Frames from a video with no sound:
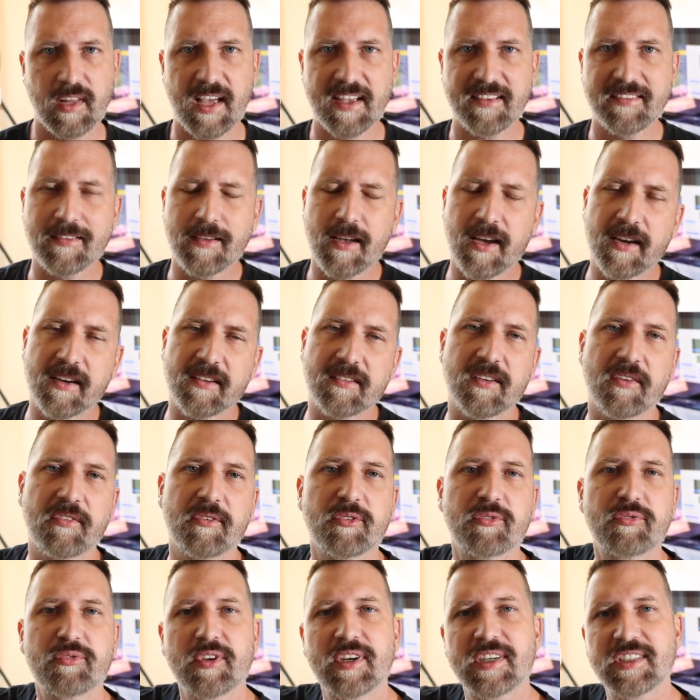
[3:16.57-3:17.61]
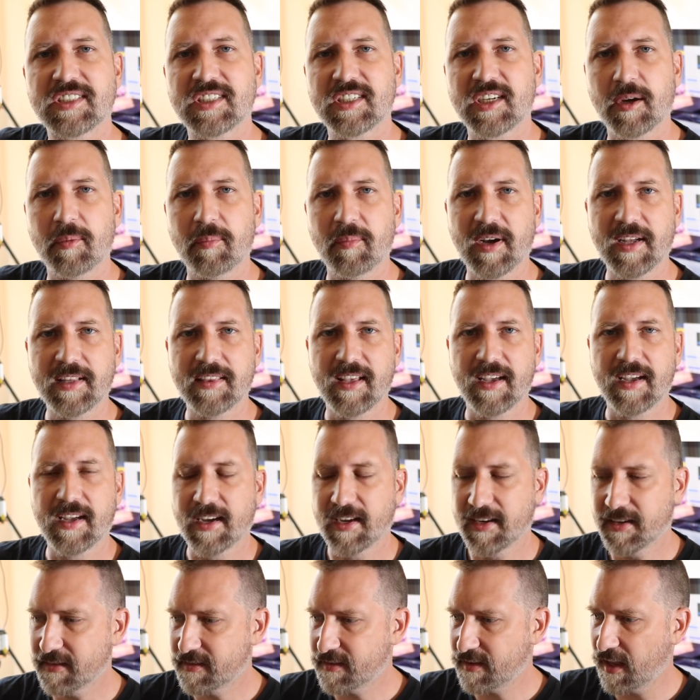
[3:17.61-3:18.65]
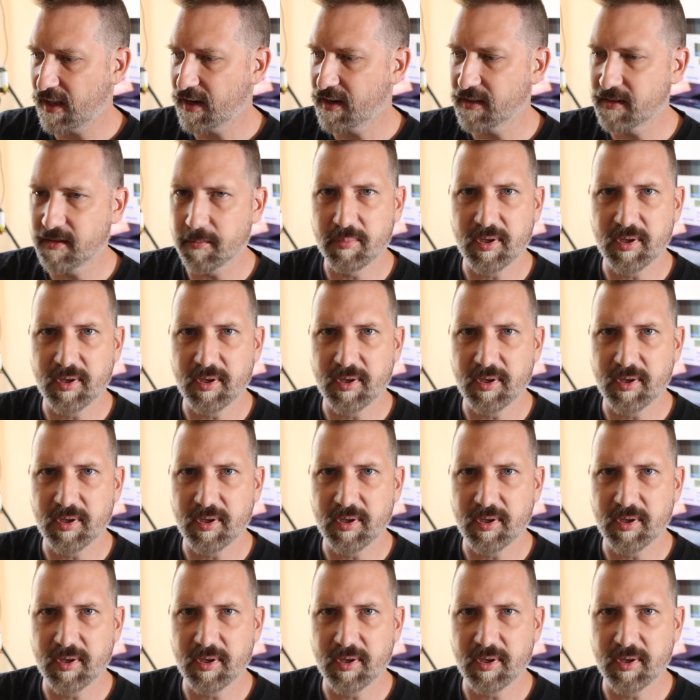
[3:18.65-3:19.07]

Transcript: Last night, as I was finishing up my day, I decided to